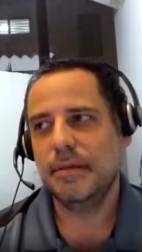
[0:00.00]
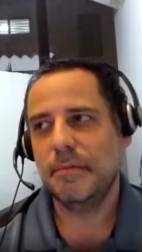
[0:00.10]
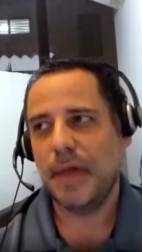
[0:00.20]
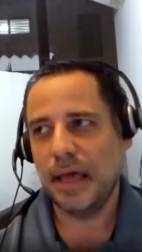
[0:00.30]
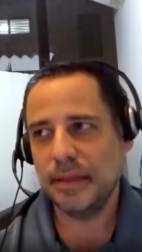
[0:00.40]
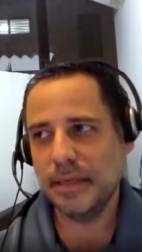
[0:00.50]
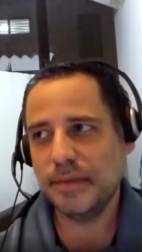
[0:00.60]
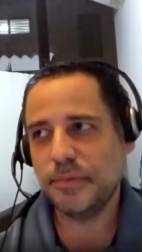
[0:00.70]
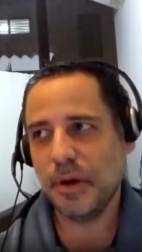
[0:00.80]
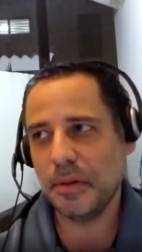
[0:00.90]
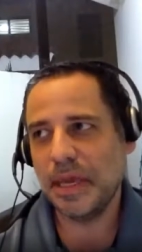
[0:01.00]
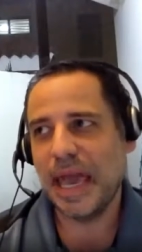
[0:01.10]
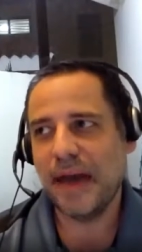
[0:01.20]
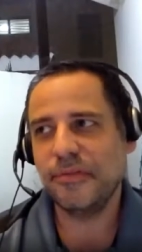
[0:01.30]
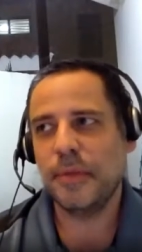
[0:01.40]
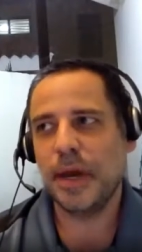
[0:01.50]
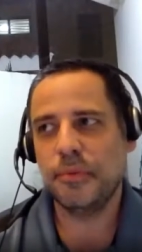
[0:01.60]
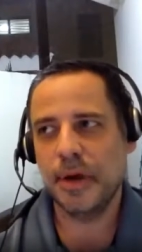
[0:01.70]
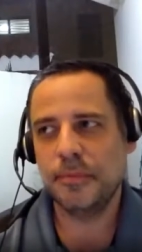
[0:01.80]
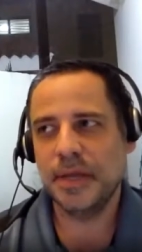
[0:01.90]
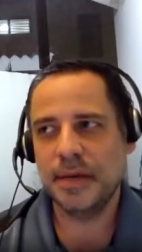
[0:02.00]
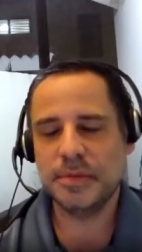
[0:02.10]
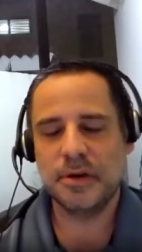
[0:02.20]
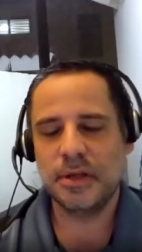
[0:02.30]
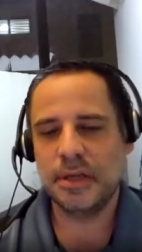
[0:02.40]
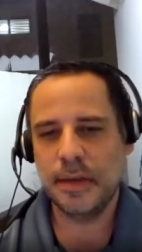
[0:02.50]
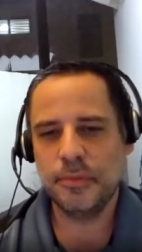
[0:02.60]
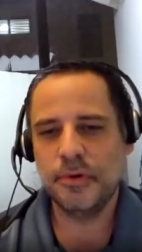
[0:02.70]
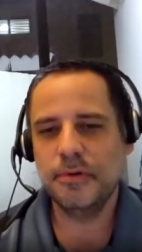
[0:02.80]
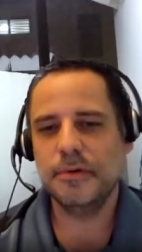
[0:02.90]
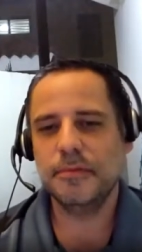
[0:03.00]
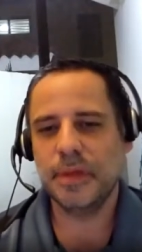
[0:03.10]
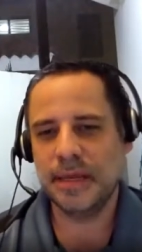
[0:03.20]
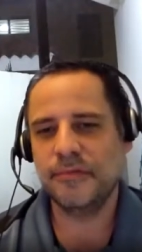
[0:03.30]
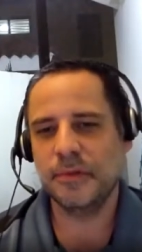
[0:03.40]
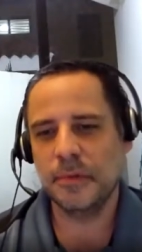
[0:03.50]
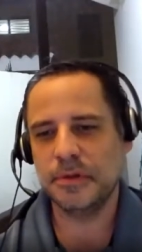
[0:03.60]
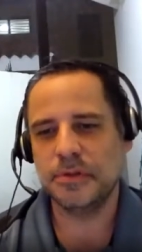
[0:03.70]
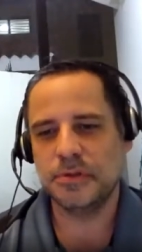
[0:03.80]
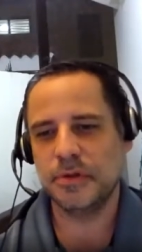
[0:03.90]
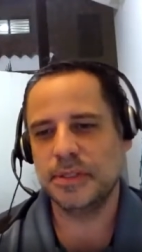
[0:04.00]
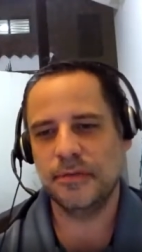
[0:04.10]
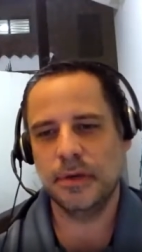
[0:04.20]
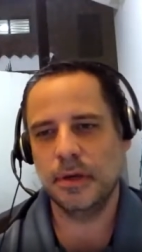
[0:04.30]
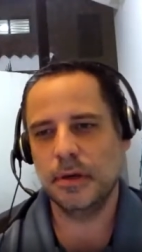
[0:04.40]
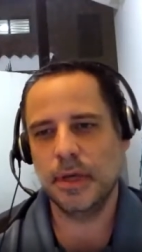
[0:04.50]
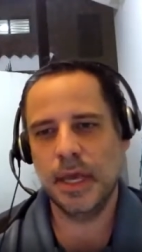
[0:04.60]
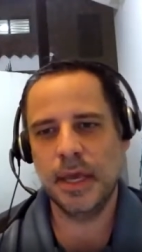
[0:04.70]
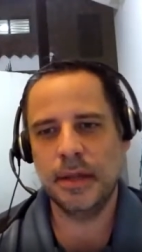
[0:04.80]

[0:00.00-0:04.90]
at least probably half of my prep time starting in April planning for the multiple choice every year. And